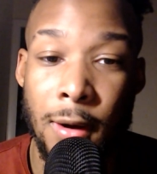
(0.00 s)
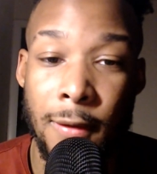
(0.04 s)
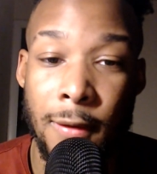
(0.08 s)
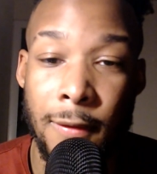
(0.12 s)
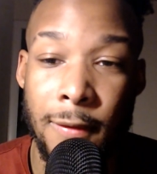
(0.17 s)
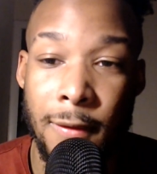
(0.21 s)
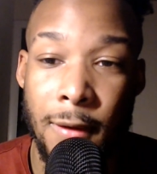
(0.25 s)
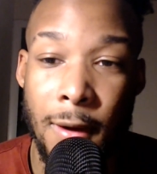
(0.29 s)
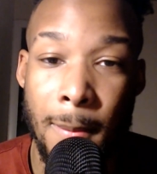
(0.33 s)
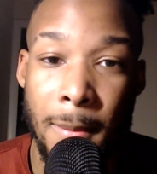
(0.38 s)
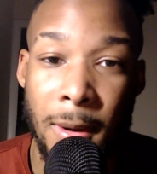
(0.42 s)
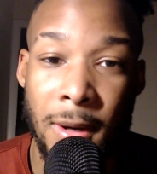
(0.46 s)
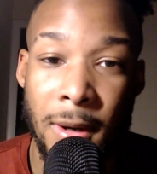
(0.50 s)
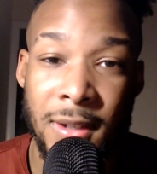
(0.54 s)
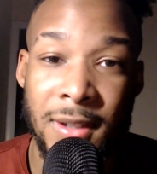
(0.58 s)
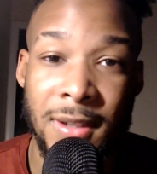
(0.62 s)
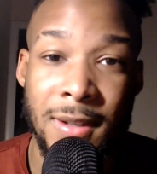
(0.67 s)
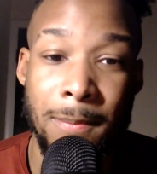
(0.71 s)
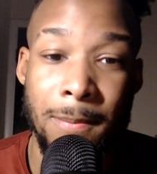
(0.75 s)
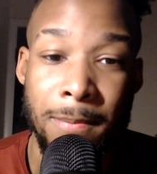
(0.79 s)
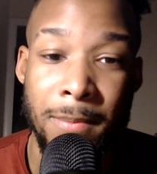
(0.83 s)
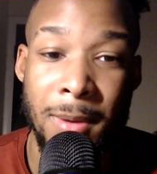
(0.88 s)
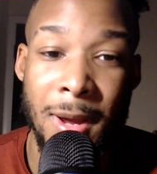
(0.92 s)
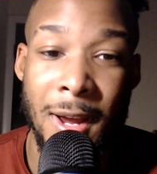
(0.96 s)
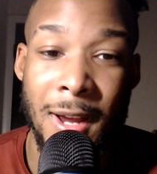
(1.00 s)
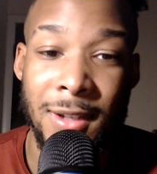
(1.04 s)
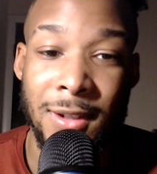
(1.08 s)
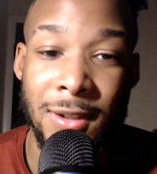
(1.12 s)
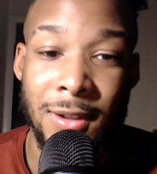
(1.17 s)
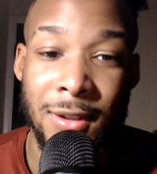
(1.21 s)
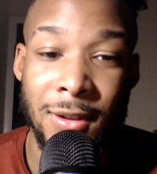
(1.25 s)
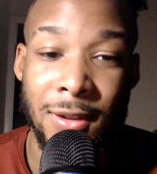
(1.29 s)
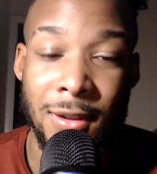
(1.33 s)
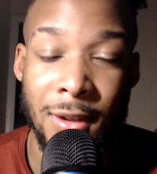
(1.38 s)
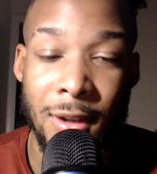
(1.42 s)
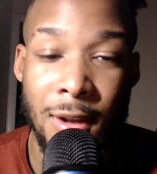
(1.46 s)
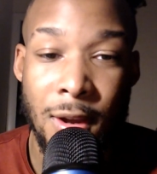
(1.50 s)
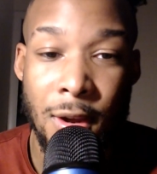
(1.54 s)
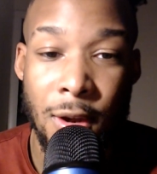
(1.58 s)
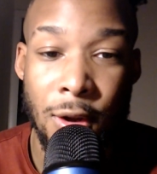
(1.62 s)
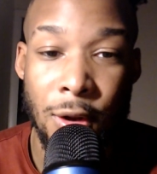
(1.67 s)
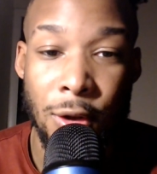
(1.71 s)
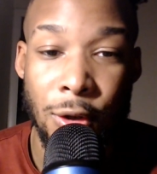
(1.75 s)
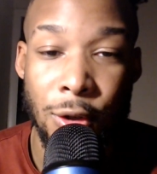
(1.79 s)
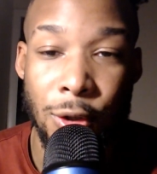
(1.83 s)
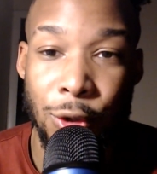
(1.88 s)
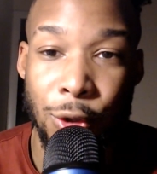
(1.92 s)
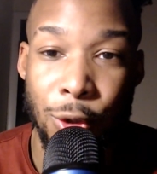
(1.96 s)
amongst the best
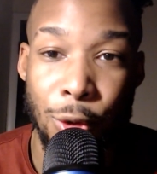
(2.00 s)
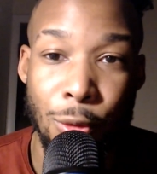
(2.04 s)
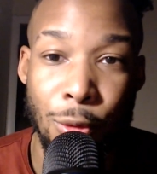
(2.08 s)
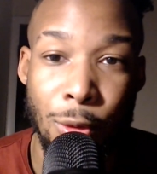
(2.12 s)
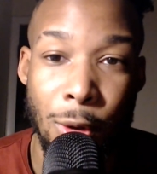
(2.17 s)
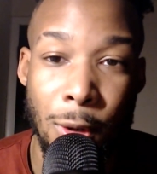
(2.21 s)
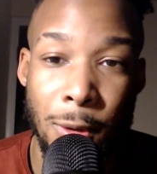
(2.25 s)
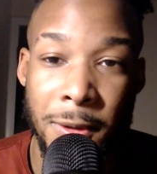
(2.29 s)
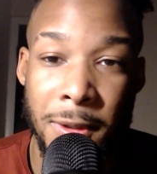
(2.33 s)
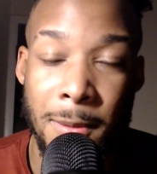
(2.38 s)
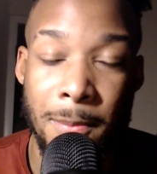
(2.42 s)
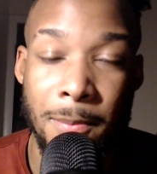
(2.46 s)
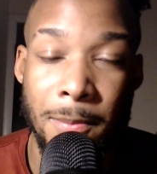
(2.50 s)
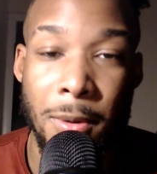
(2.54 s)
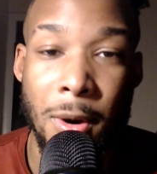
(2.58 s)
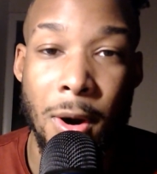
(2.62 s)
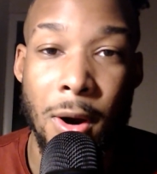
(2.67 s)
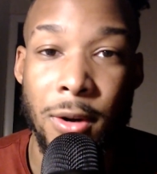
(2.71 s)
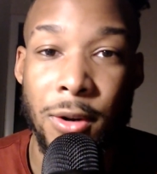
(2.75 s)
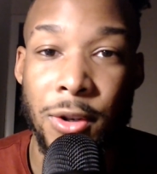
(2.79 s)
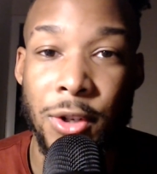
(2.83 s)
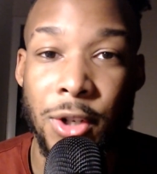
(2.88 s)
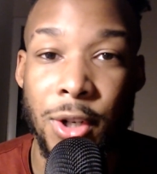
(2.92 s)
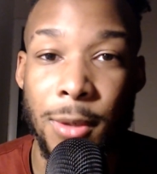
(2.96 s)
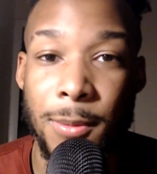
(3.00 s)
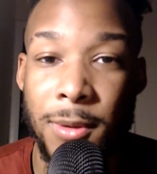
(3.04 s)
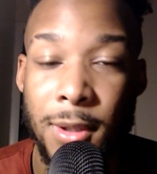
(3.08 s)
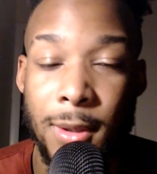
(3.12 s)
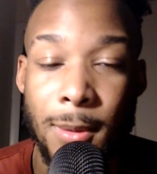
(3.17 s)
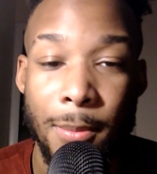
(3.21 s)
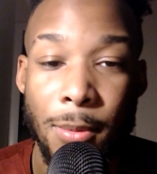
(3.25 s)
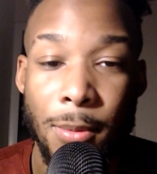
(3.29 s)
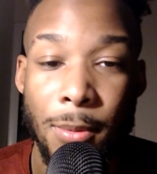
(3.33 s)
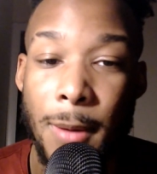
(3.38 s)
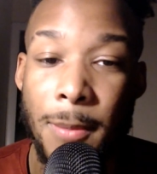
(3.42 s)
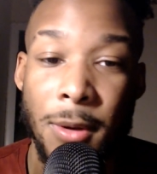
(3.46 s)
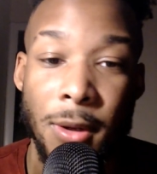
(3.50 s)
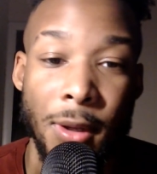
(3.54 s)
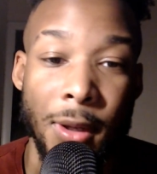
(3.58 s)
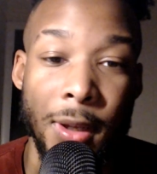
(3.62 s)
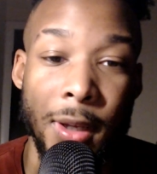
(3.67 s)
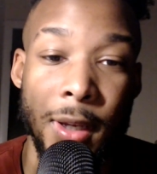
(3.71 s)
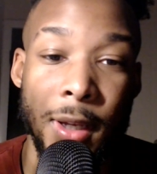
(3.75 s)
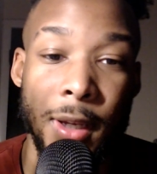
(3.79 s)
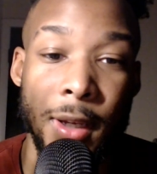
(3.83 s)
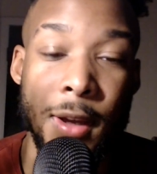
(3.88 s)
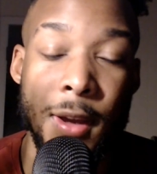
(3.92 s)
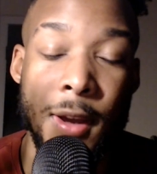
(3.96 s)
duos and partnerships in the Premier
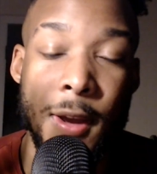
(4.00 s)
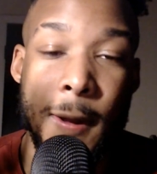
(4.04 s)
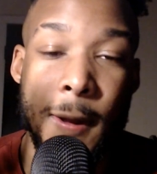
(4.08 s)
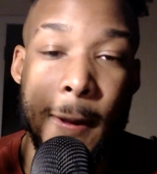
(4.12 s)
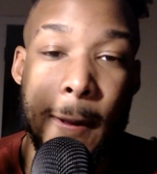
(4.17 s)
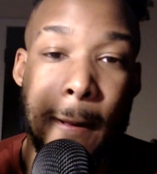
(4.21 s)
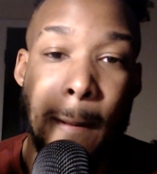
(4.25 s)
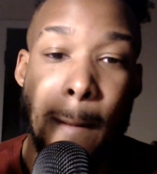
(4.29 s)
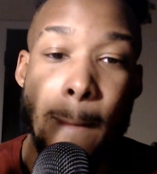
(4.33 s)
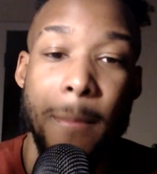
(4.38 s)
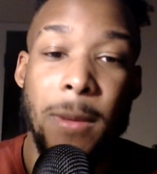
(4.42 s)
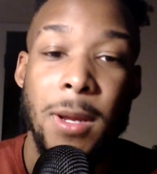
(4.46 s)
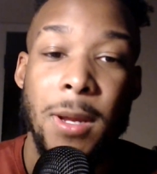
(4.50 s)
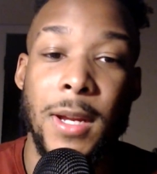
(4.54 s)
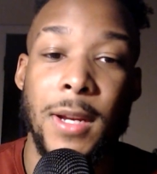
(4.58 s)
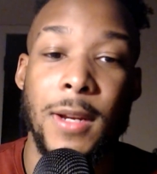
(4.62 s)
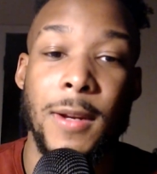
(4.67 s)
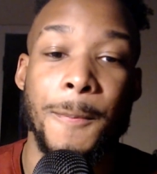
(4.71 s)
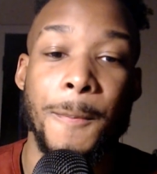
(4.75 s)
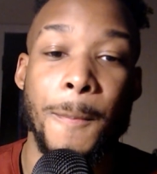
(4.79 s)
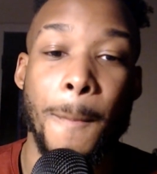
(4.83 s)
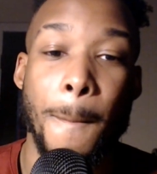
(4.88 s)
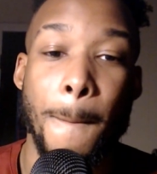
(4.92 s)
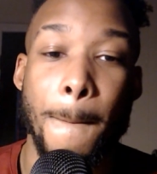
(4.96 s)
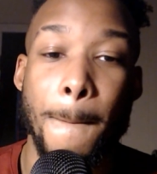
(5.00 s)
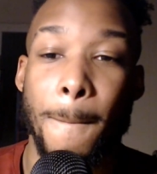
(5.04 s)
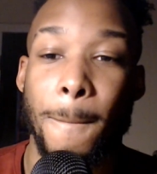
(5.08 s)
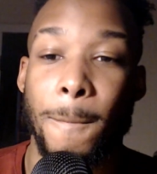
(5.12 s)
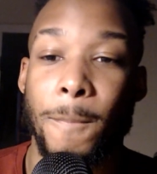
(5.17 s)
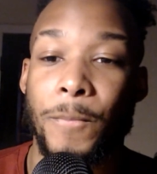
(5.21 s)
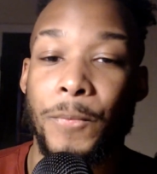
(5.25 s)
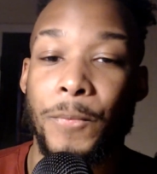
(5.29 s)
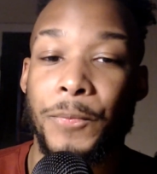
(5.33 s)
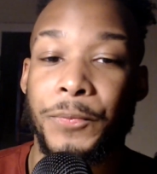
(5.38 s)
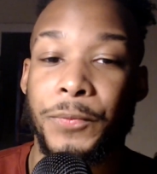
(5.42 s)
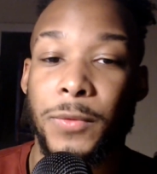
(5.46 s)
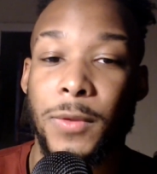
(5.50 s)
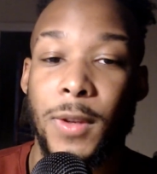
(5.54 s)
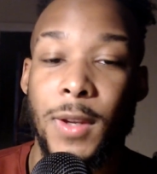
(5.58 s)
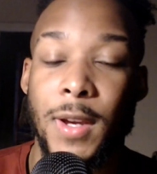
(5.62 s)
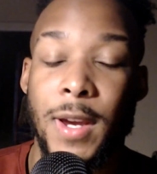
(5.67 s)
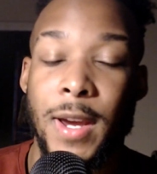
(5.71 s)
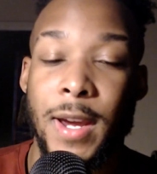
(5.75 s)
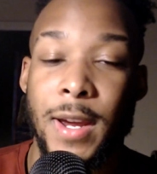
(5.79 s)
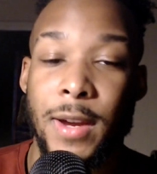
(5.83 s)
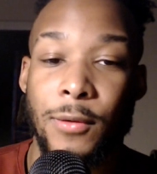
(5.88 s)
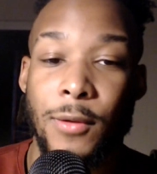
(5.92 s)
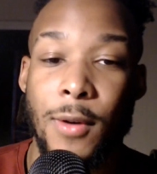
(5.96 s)
League. I mean,
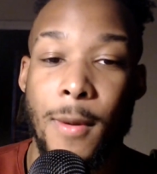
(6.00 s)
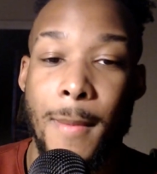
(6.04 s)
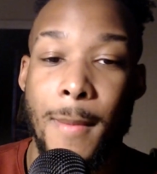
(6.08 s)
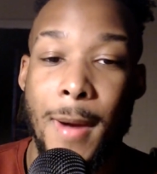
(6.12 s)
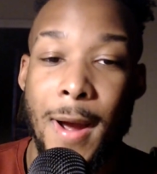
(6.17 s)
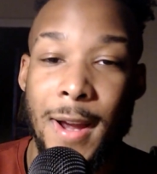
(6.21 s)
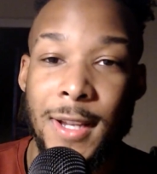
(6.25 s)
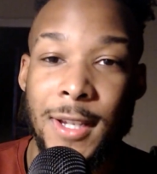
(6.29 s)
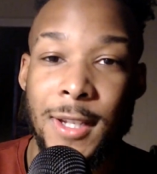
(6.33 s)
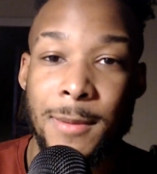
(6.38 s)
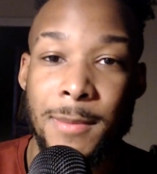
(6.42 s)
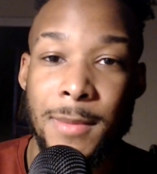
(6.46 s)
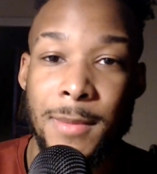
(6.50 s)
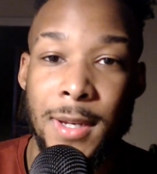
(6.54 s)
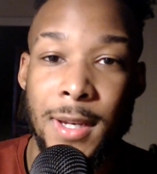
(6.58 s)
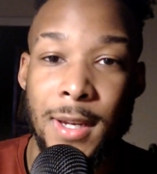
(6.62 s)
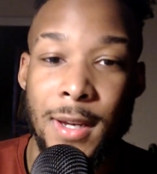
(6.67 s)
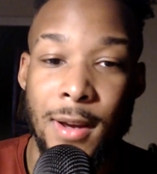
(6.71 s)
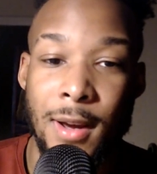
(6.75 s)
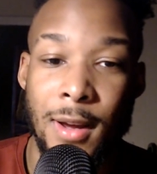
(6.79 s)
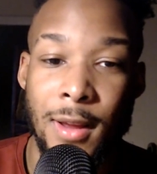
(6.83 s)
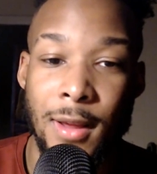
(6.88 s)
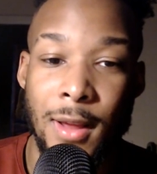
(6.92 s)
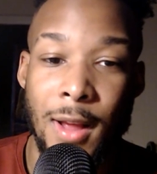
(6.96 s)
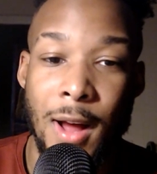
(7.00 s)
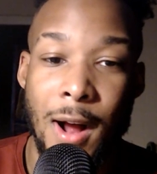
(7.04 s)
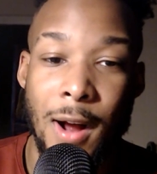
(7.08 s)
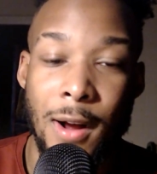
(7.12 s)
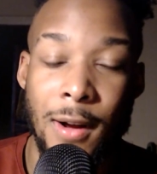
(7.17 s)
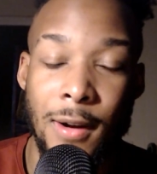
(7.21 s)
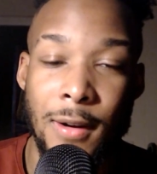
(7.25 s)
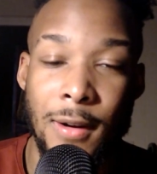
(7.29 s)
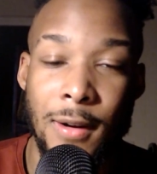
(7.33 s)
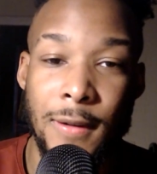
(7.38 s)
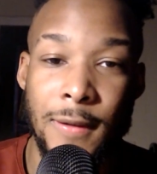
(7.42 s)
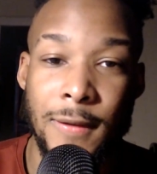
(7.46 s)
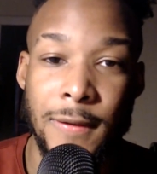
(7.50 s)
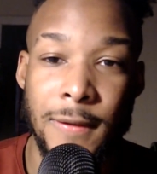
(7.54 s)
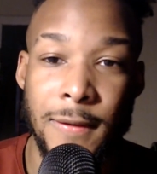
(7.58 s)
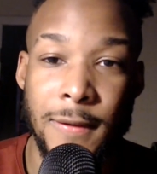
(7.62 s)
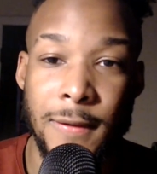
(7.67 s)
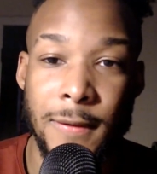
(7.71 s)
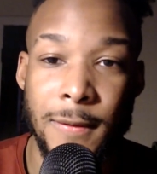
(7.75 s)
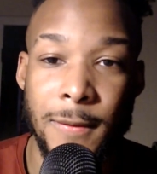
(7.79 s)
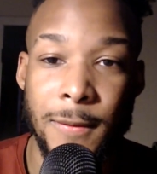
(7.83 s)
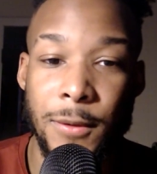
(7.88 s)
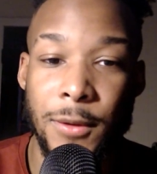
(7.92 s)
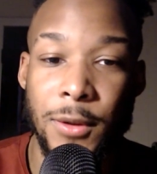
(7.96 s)
it reminds me a lot
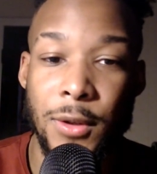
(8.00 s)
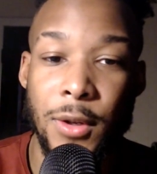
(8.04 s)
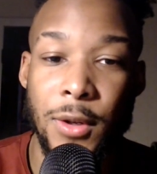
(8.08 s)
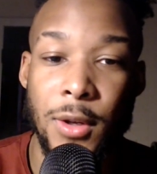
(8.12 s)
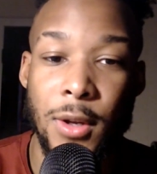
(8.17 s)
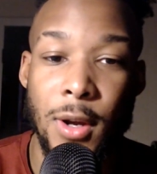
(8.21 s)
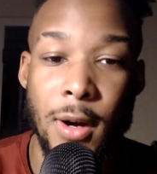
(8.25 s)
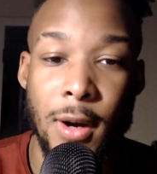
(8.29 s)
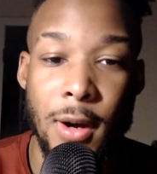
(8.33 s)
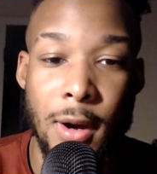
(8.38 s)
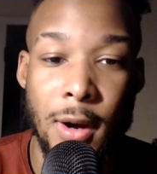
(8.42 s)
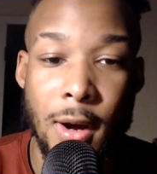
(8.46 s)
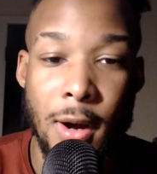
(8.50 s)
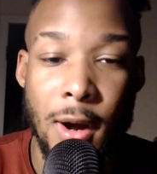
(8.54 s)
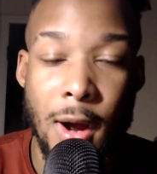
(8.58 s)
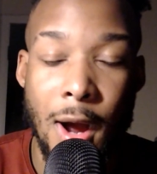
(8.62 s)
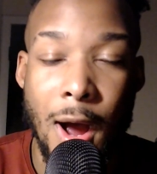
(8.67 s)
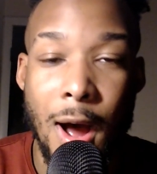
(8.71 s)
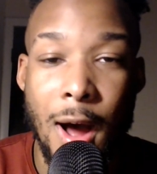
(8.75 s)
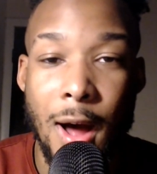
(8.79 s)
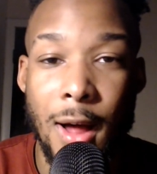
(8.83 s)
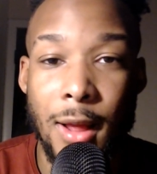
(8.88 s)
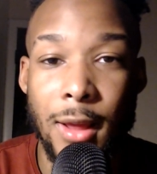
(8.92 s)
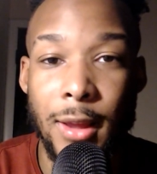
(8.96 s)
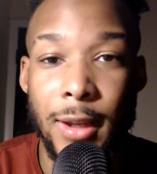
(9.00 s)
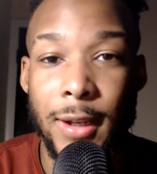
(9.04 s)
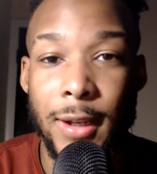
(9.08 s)
of Haaland